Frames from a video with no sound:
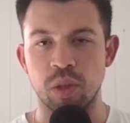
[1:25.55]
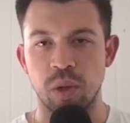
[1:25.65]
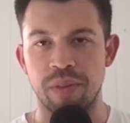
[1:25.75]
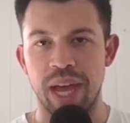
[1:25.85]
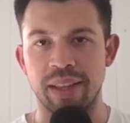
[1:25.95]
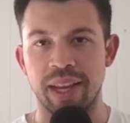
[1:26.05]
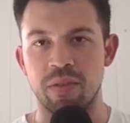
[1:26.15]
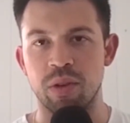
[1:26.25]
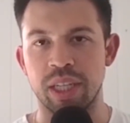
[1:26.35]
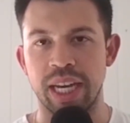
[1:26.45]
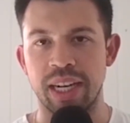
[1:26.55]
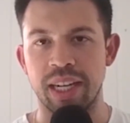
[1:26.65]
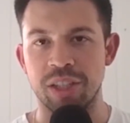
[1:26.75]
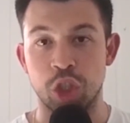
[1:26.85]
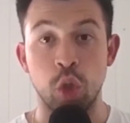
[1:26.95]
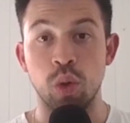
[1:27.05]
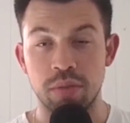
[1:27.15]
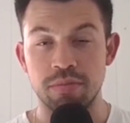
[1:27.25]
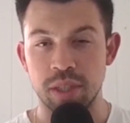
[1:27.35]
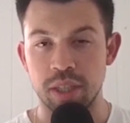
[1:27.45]
all of that everyone kind of like chew
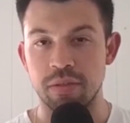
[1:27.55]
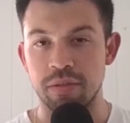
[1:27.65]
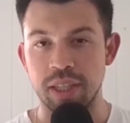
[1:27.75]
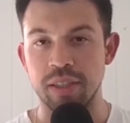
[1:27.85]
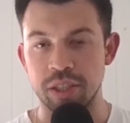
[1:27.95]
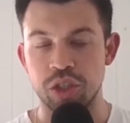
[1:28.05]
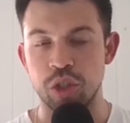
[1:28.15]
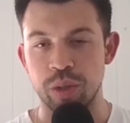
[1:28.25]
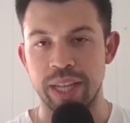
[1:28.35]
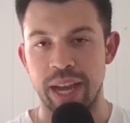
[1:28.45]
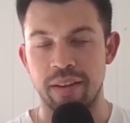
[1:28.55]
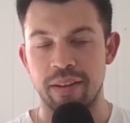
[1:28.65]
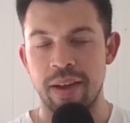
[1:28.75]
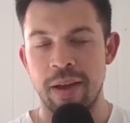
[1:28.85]
on, really chew it down.